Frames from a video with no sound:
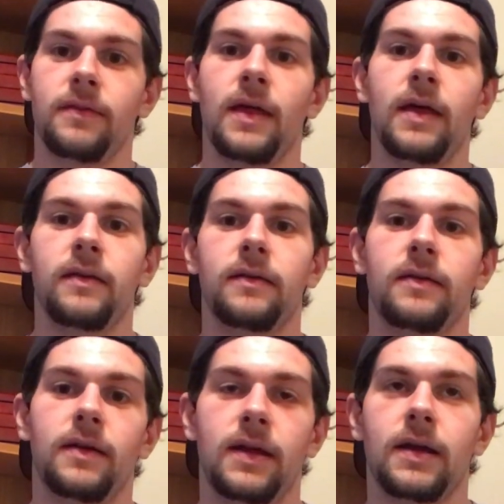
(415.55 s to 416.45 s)
then
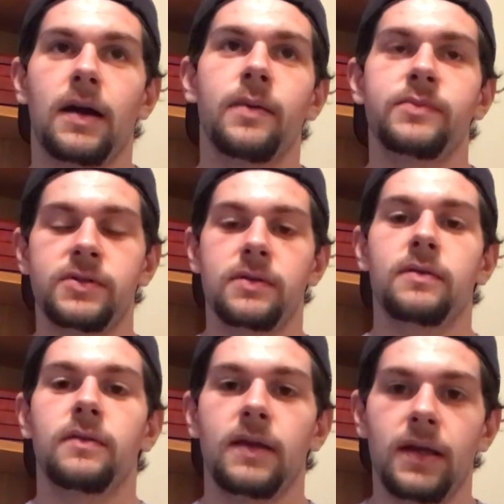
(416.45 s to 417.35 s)
it comes
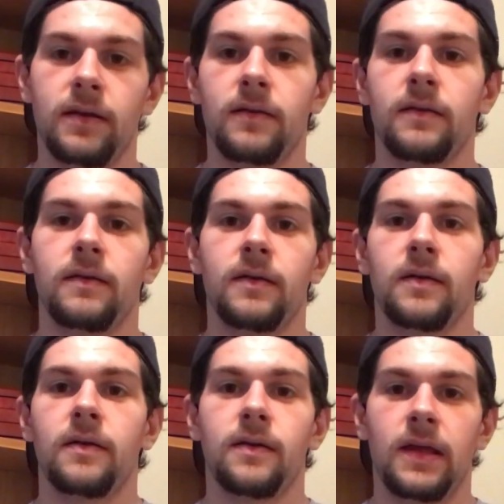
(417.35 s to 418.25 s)
in
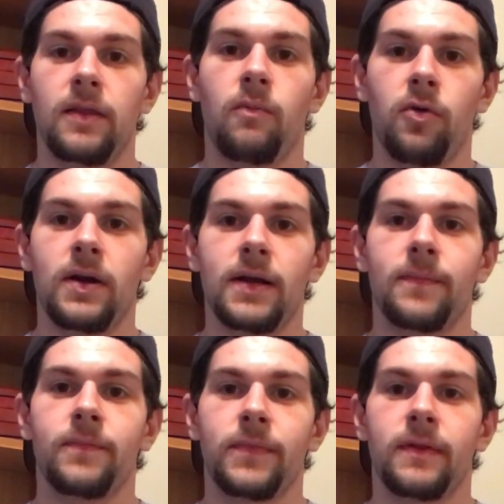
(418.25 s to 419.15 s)
the morning,
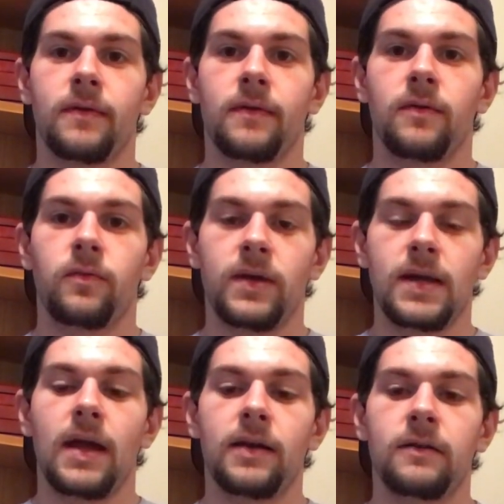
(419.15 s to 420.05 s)
we
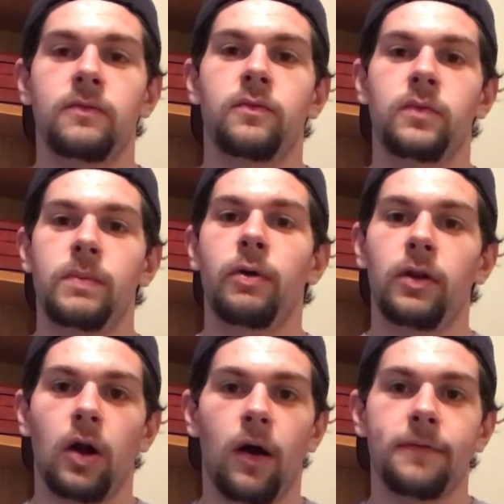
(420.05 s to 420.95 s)
get it, we pull
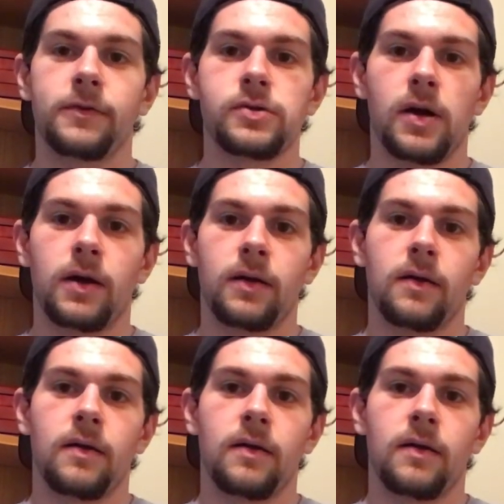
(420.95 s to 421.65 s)
it off the truck,